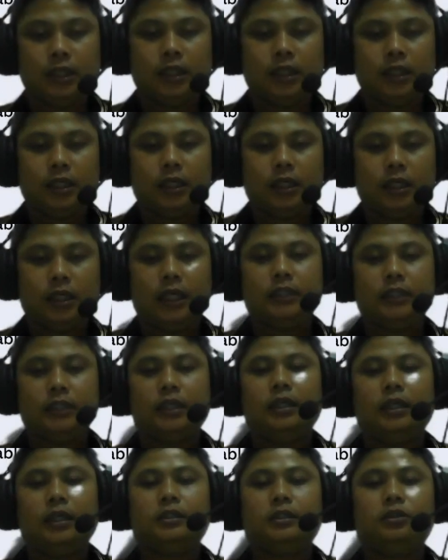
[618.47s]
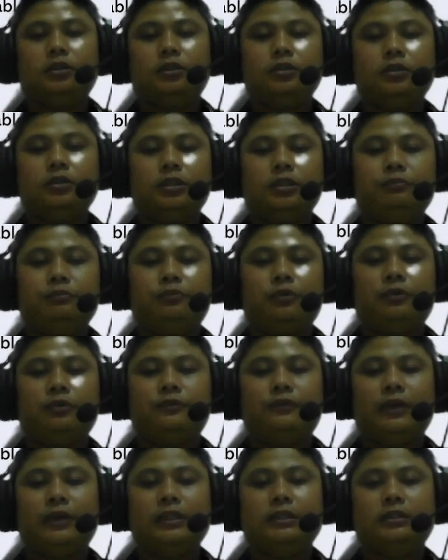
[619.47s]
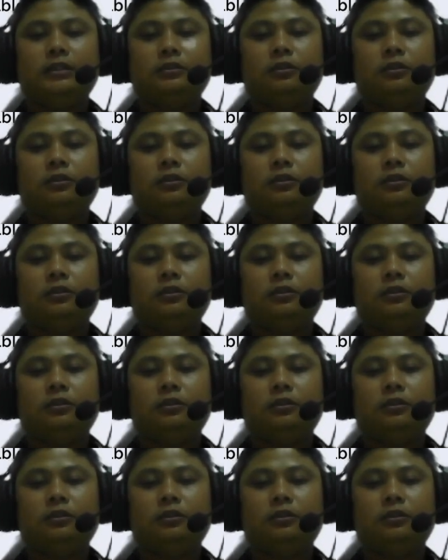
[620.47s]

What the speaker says: and the solution provided